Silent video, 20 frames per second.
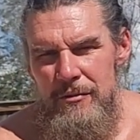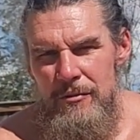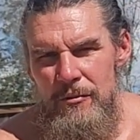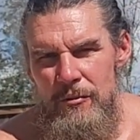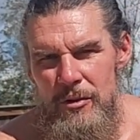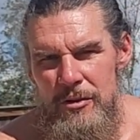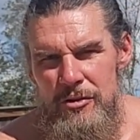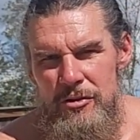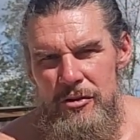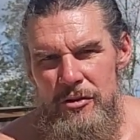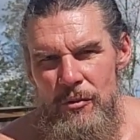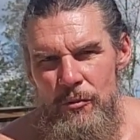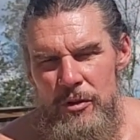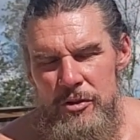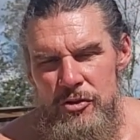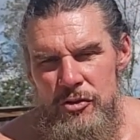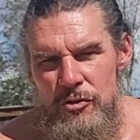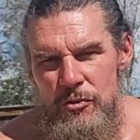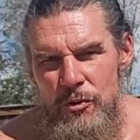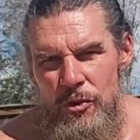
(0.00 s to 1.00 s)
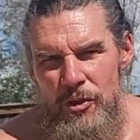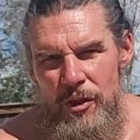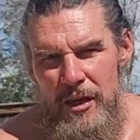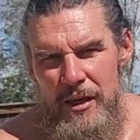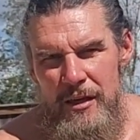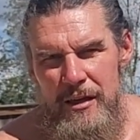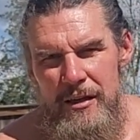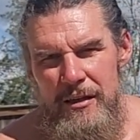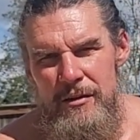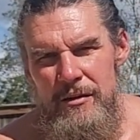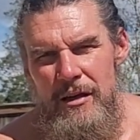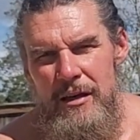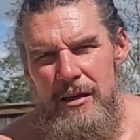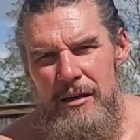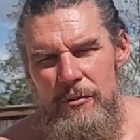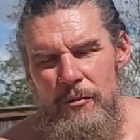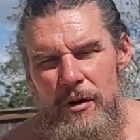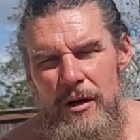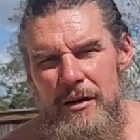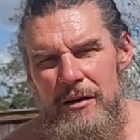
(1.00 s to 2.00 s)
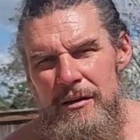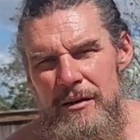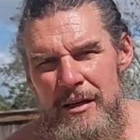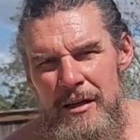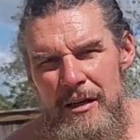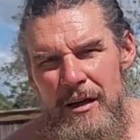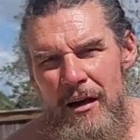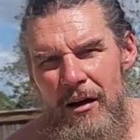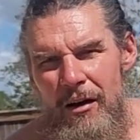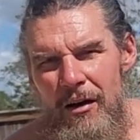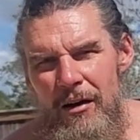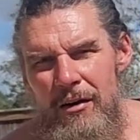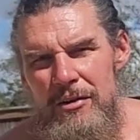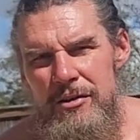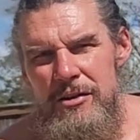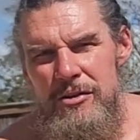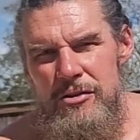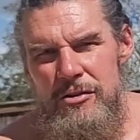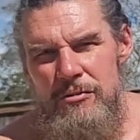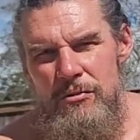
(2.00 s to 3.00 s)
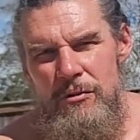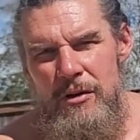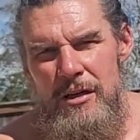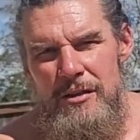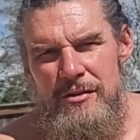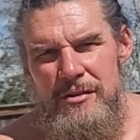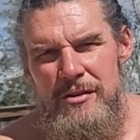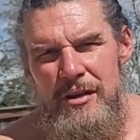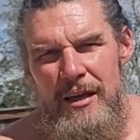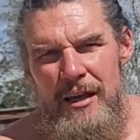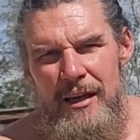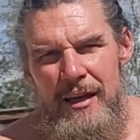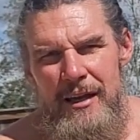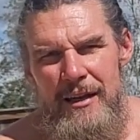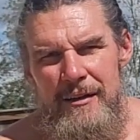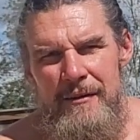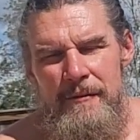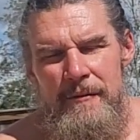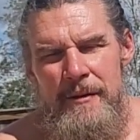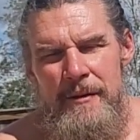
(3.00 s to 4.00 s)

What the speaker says: what you think, and where all this was. And